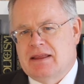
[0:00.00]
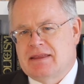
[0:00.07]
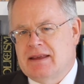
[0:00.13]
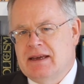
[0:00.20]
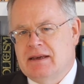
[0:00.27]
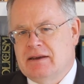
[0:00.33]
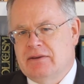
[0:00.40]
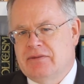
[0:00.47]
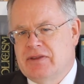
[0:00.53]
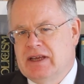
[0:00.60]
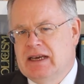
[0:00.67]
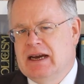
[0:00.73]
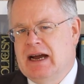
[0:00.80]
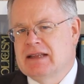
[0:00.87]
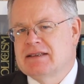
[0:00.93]
Think of
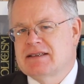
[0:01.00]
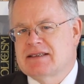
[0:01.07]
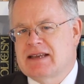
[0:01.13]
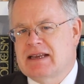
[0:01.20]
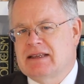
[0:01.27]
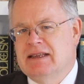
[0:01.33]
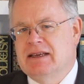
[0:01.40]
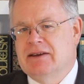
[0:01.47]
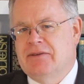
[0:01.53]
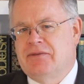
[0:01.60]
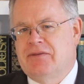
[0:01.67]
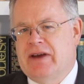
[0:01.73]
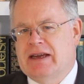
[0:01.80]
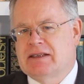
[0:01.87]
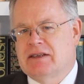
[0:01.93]
the unsettling
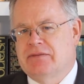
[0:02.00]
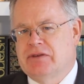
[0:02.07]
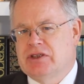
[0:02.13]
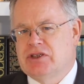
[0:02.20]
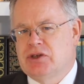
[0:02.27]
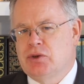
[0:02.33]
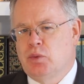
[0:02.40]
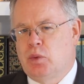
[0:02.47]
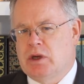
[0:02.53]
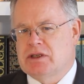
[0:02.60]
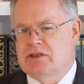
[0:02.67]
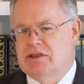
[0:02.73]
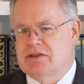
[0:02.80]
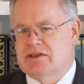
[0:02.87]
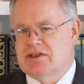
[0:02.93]
effect of the two
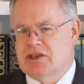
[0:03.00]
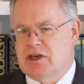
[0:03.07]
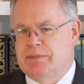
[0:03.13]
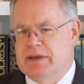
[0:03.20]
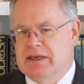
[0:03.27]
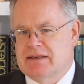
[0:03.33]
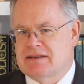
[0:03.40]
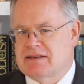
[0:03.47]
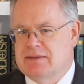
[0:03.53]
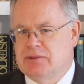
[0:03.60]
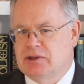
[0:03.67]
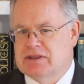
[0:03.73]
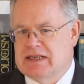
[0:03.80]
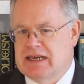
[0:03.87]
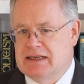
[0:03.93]
watches stopping
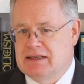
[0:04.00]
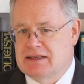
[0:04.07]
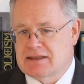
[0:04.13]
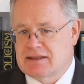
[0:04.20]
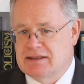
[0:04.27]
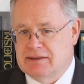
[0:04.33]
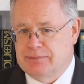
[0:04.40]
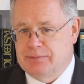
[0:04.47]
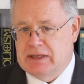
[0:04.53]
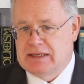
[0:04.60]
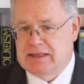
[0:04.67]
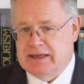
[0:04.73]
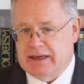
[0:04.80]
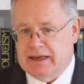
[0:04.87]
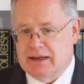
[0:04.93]
simultaneously at
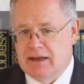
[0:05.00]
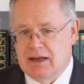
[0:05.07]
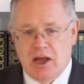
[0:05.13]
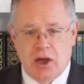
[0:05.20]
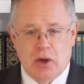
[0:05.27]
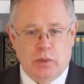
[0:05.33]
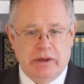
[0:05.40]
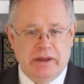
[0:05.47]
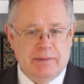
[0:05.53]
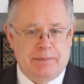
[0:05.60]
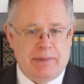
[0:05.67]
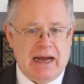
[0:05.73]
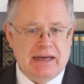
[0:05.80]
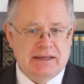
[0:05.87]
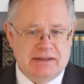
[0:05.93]
midday when the
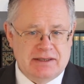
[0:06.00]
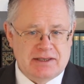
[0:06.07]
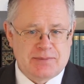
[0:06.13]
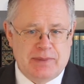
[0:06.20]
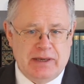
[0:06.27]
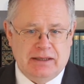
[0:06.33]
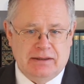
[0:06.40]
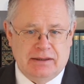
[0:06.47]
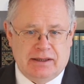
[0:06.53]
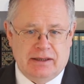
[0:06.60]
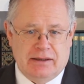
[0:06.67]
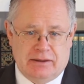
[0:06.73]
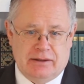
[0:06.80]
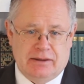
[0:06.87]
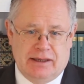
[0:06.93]
party is
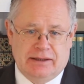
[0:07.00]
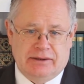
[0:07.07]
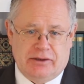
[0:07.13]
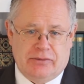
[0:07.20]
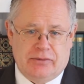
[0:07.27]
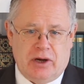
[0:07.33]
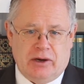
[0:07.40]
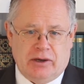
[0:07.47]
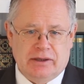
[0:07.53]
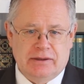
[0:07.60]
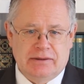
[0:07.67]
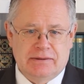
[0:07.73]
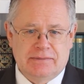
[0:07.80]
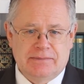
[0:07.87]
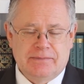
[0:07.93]
picnicking at the
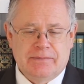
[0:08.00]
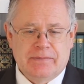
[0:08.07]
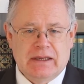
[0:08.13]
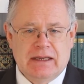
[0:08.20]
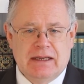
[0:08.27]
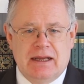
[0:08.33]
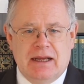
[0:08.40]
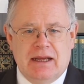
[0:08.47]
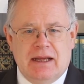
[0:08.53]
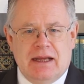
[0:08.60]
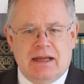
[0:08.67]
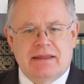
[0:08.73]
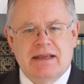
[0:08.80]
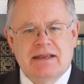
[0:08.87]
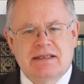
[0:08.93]
Rock.
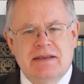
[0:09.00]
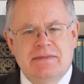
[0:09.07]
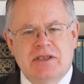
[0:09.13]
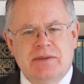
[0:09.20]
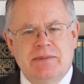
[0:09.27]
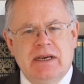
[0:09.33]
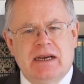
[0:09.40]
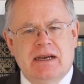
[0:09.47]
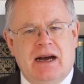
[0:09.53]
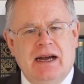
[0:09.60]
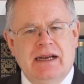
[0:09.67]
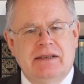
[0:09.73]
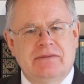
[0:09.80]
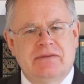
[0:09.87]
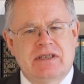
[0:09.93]
There seems to be a
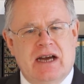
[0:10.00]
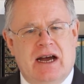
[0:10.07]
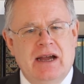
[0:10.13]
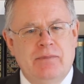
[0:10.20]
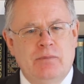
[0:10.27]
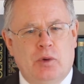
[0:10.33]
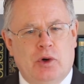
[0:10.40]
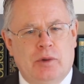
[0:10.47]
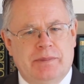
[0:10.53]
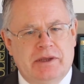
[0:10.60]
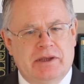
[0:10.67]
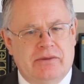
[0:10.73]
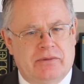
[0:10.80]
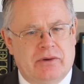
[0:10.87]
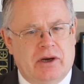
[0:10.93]
kind of time warp
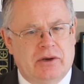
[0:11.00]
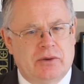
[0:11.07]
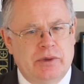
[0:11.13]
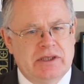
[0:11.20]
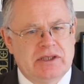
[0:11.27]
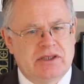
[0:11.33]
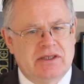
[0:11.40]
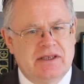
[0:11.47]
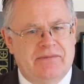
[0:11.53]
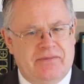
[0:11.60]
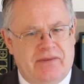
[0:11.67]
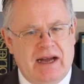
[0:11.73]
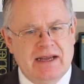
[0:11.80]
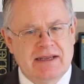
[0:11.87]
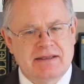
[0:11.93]
at the Rock which
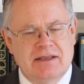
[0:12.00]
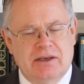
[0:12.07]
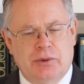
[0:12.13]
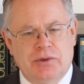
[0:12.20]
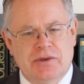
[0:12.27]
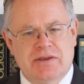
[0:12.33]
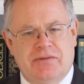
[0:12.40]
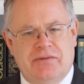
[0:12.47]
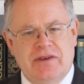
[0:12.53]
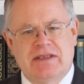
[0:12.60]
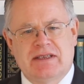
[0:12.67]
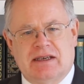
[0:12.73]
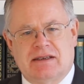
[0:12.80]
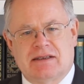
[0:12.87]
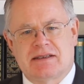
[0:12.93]
defies the laws of
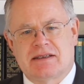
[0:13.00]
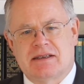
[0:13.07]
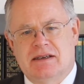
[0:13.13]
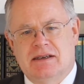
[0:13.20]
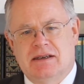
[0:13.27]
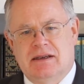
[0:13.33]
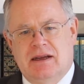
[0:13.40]
physics.